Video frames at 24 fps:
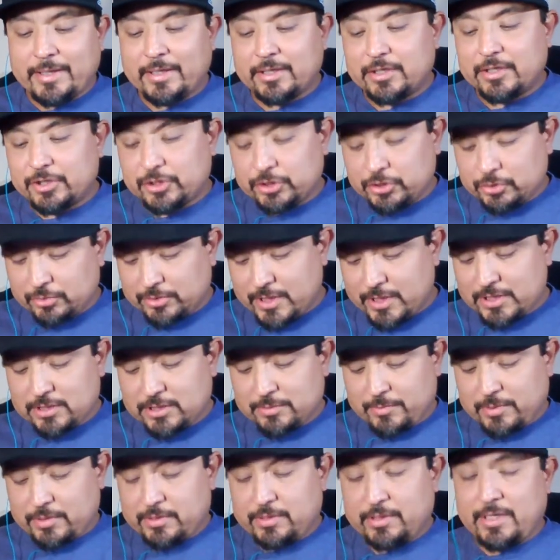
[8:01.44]
English New
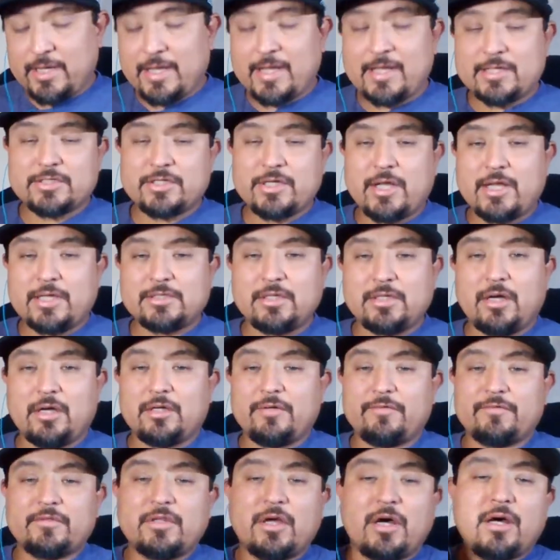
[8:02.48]
Testament, and it has an
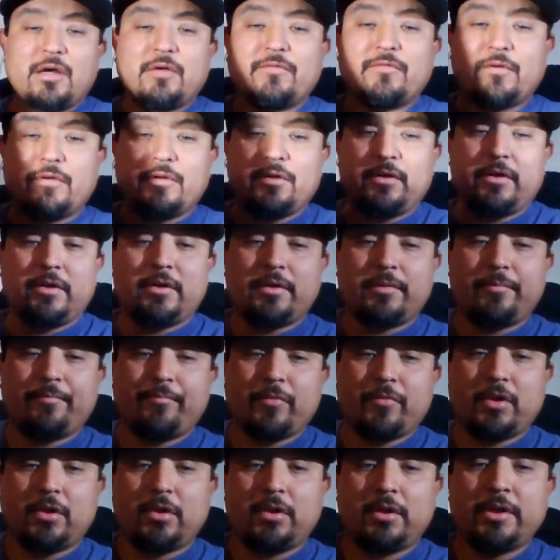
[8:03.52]
Aleph Tav
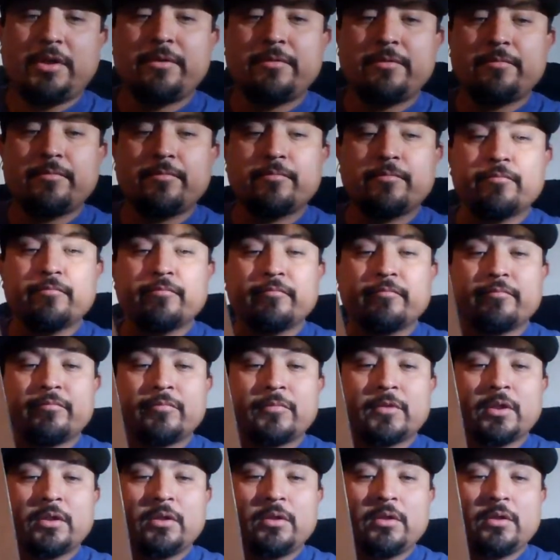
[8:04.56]
on it.
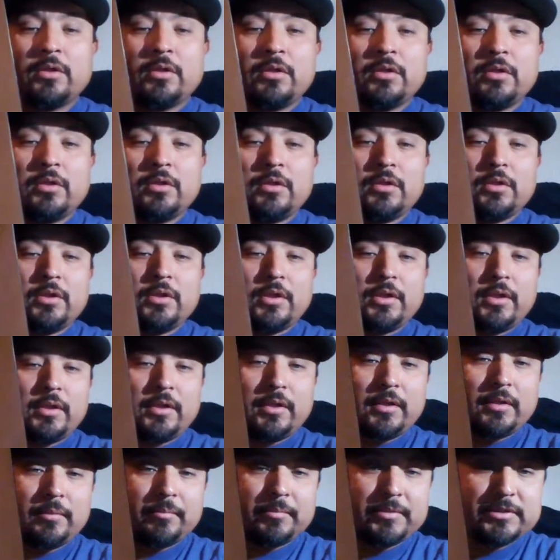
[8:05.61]

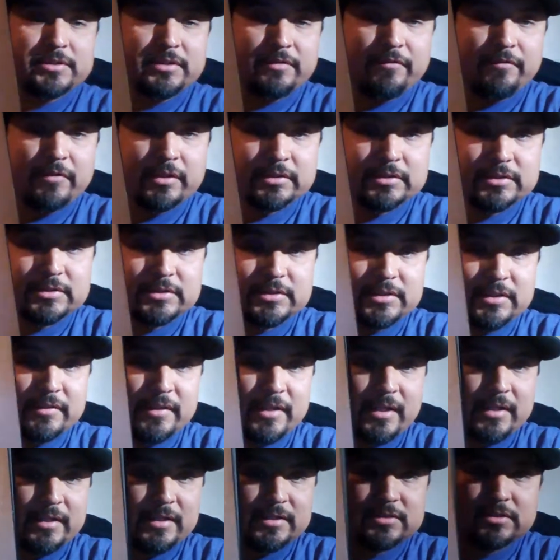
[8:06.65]
And let me see if you can see
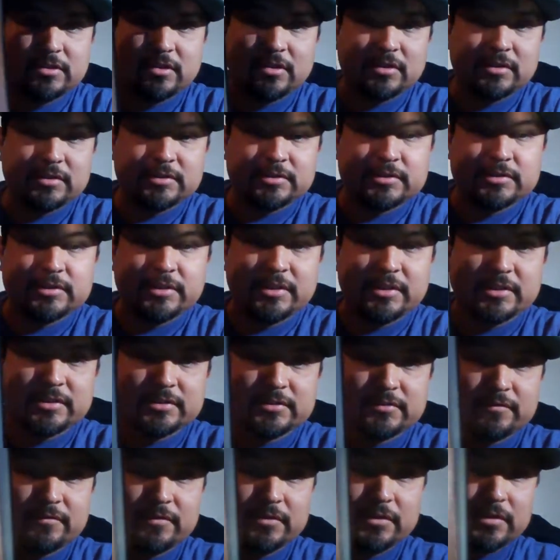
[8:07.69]
that. It's hard to see because
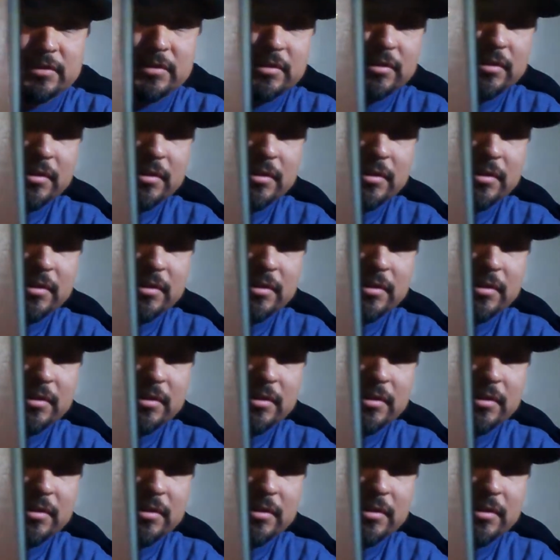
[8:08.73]
of the.